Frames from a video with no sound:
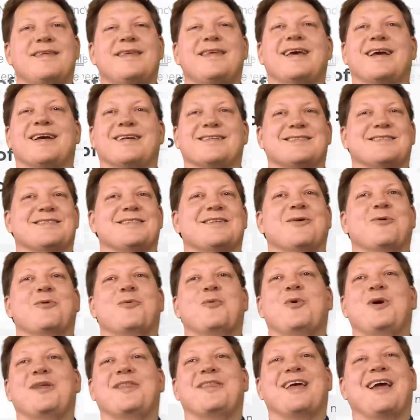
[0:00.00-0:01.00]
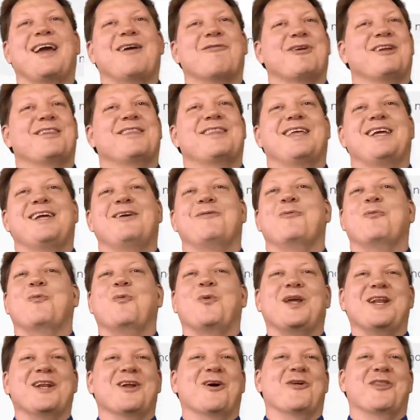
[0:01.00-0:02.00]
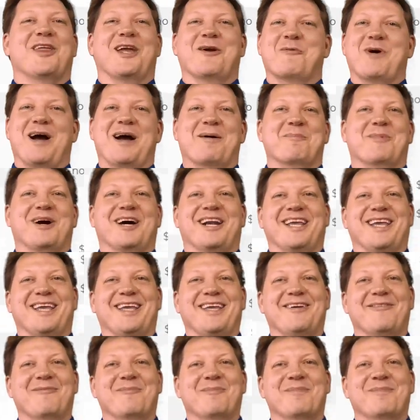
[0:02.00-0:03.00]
Yes, with everything, we know they want money.